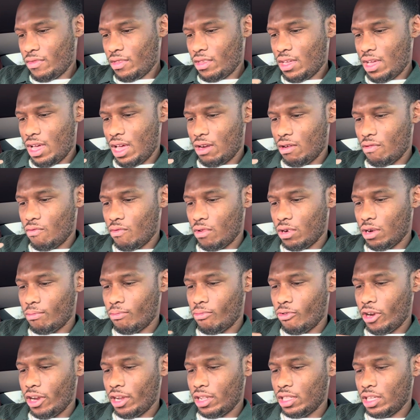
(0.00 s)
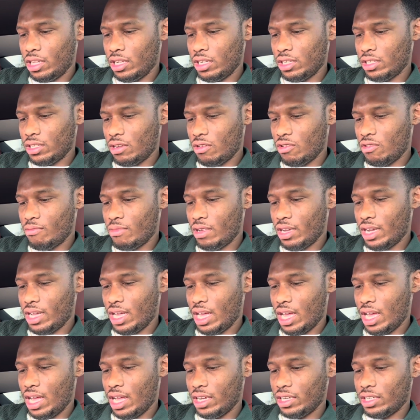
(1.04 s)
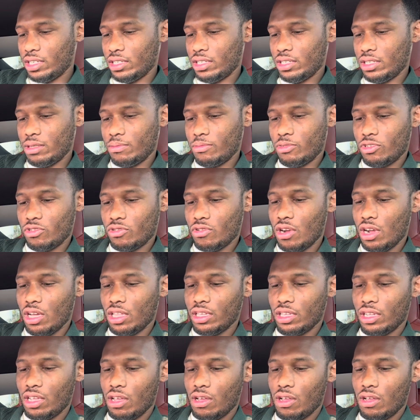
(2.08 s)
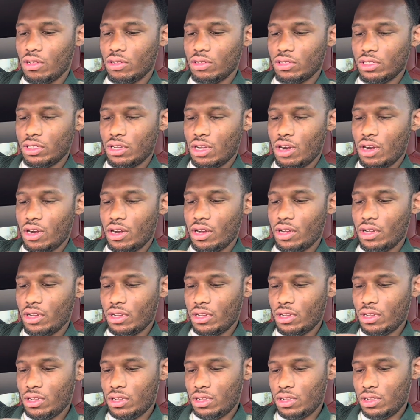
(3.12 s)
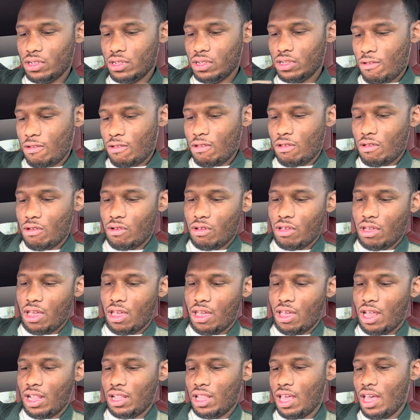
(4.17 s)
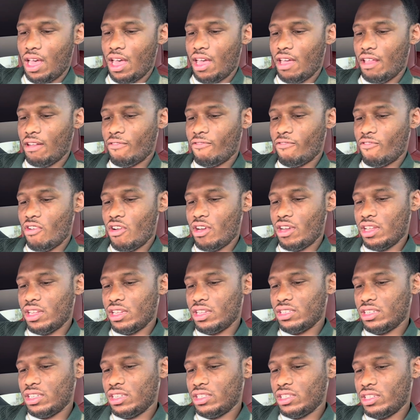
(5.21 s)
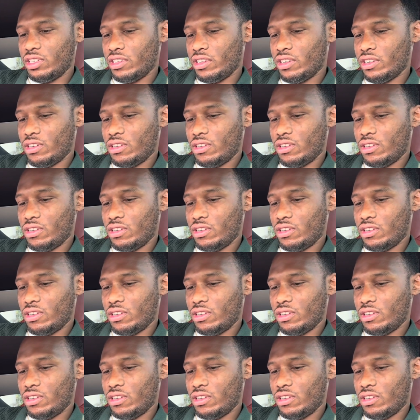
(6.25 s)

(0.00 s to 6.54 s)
I don't want to break these. Oh my gosh, I'm struggling, y'all. Sorry. Okay, I lied. Front is easier.